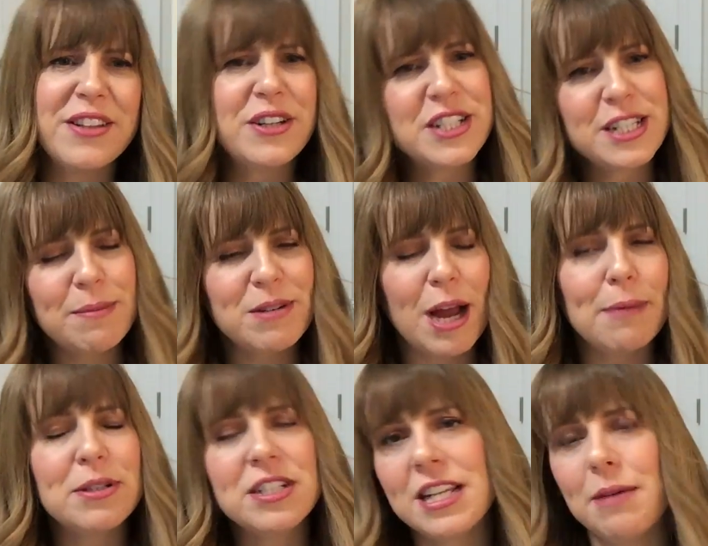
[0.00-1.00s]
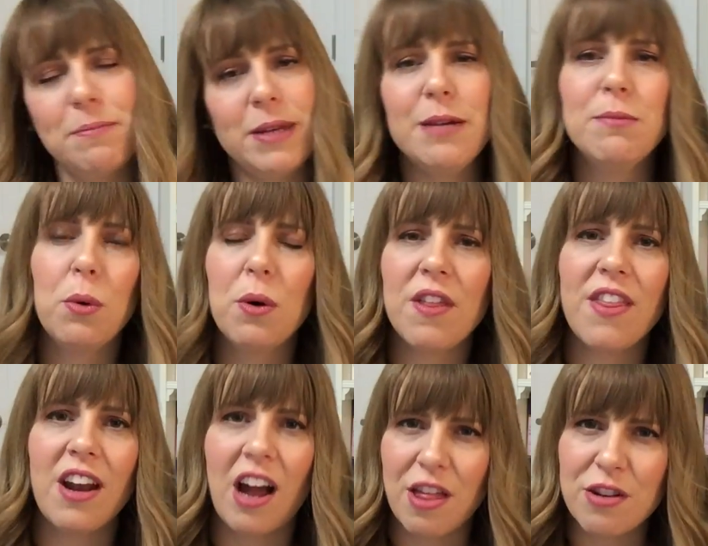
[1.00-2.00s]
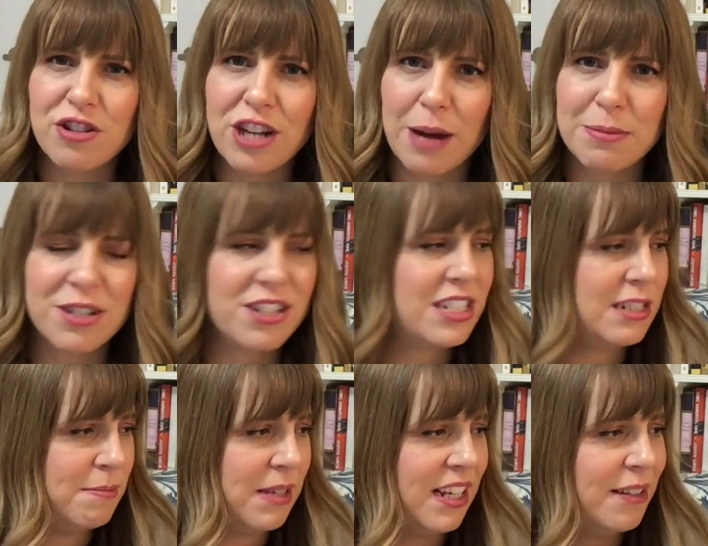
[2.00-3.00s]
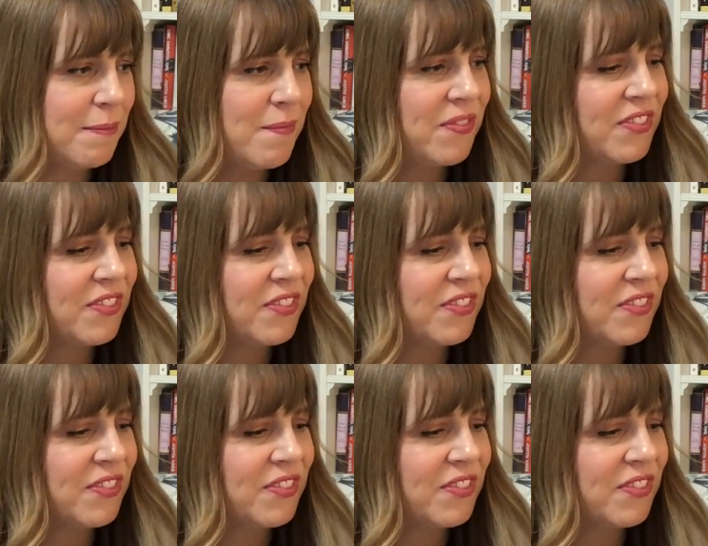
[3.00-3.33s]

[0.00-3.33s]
There are some chapters that mean more than other chapters to me.